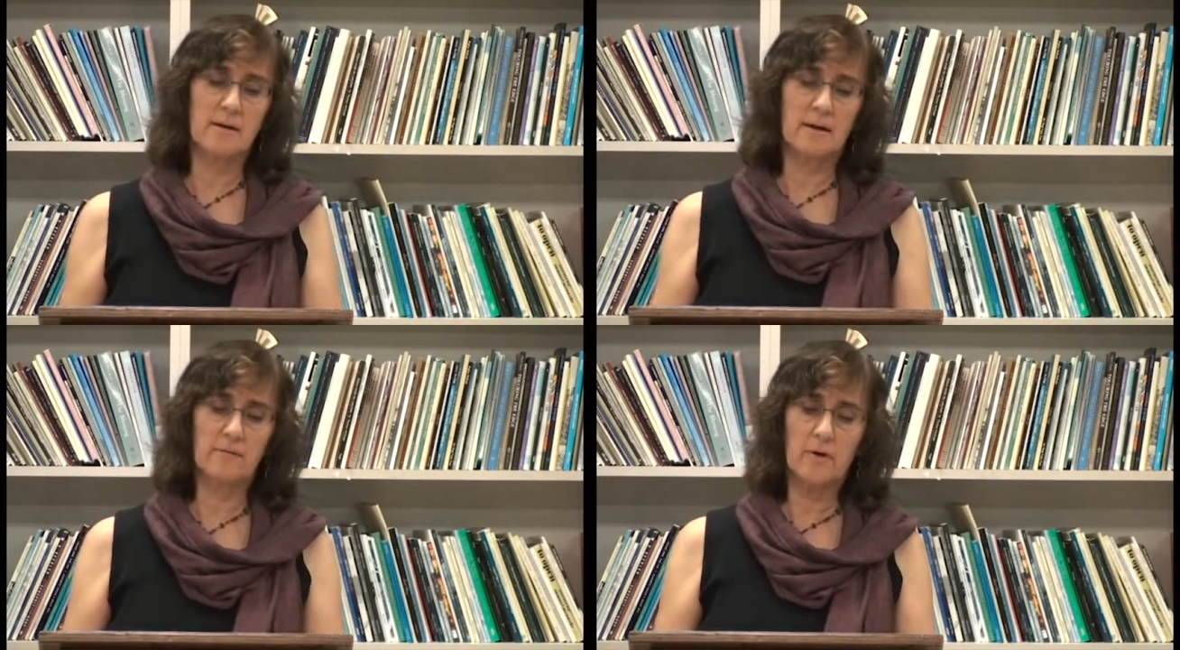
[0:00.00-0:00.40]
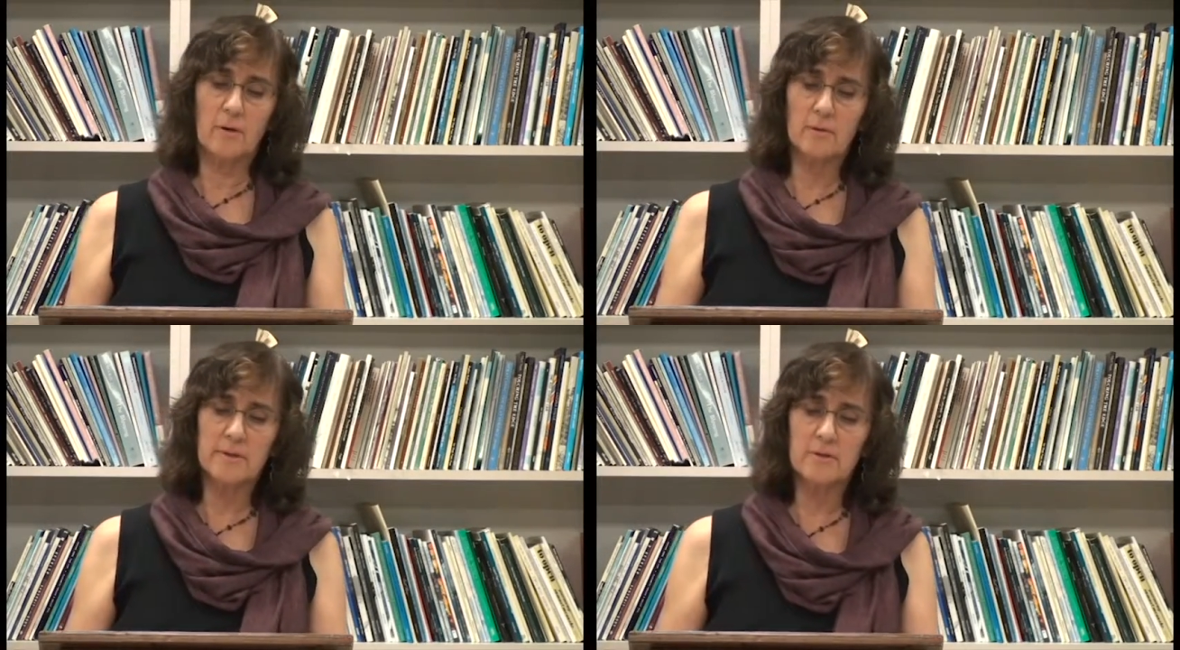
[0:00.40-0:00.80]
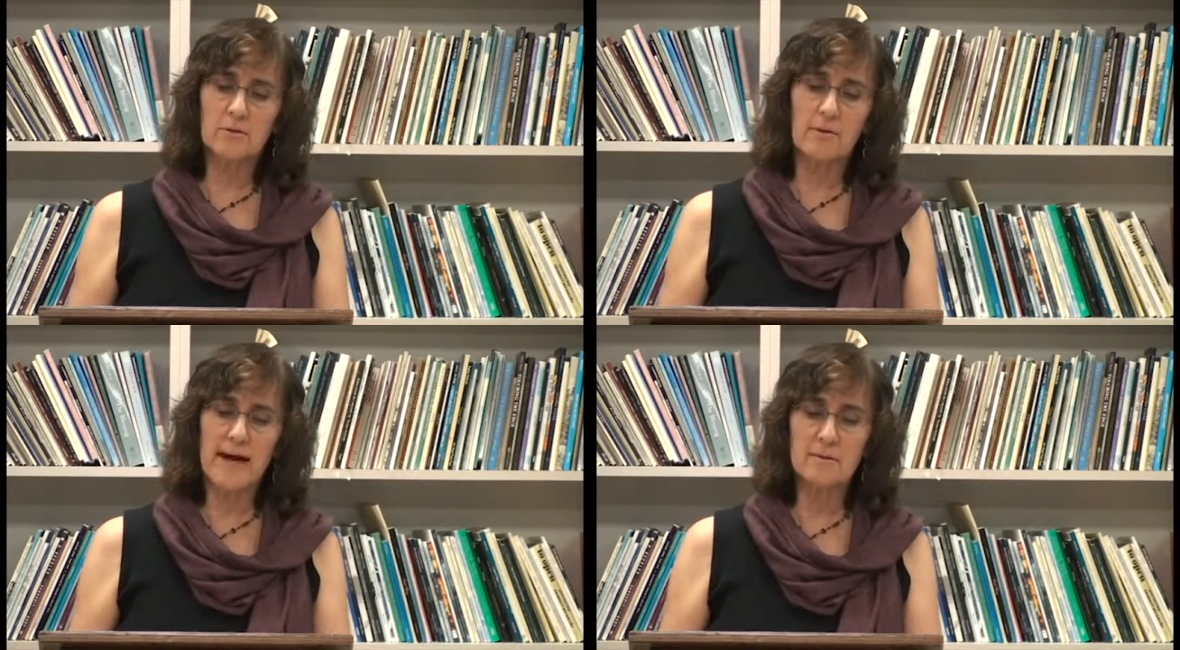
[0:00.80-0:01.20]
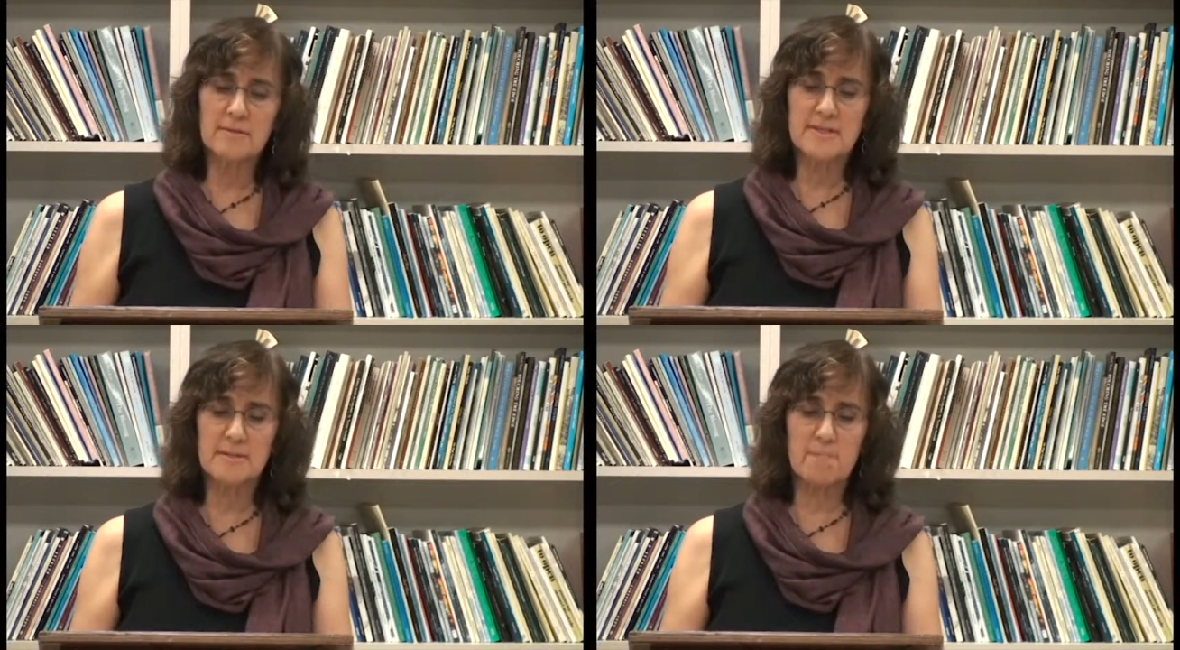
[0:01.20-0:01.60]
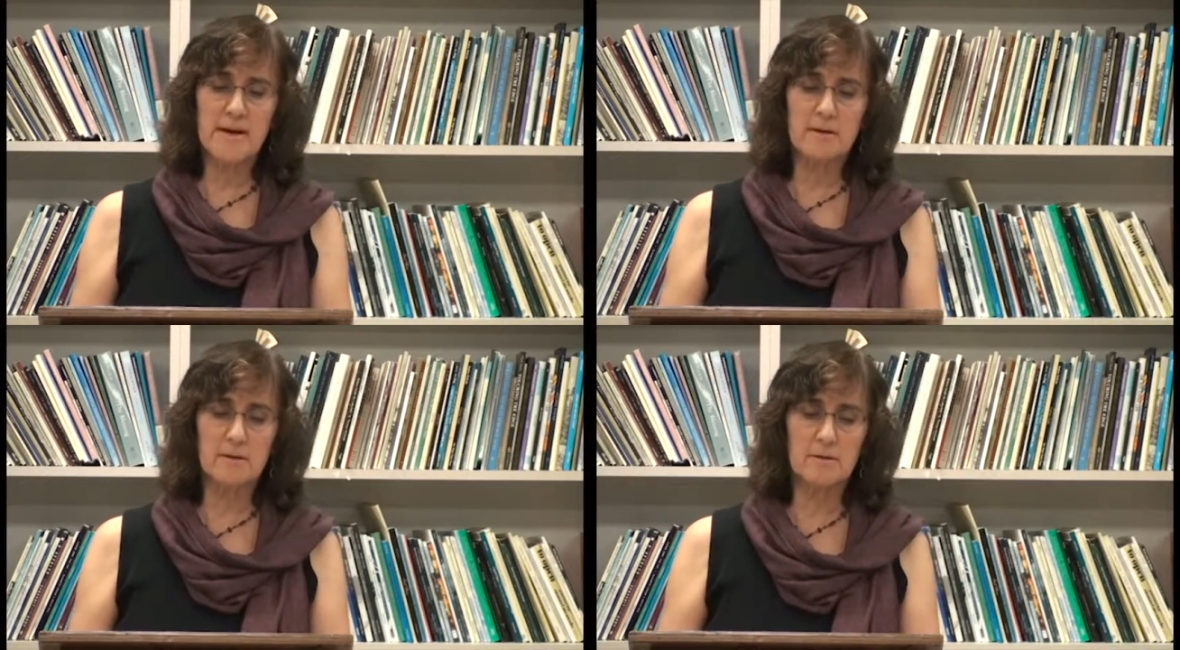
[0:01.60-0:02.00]
of golden-crowned
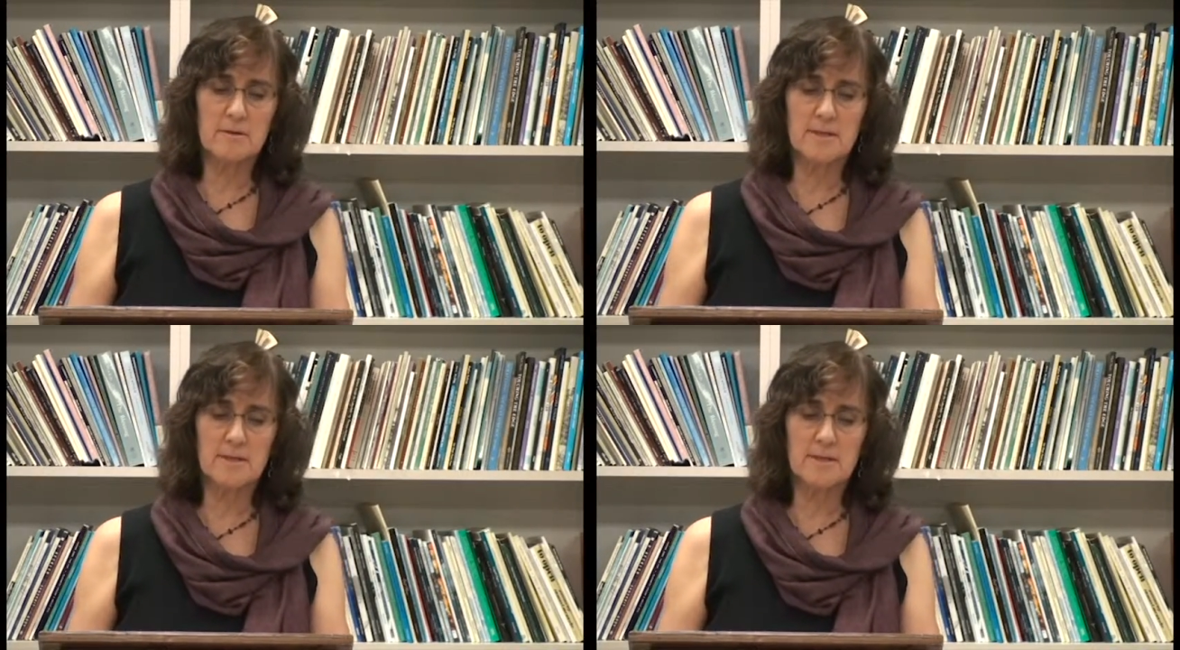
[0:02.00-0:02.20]
sparrows,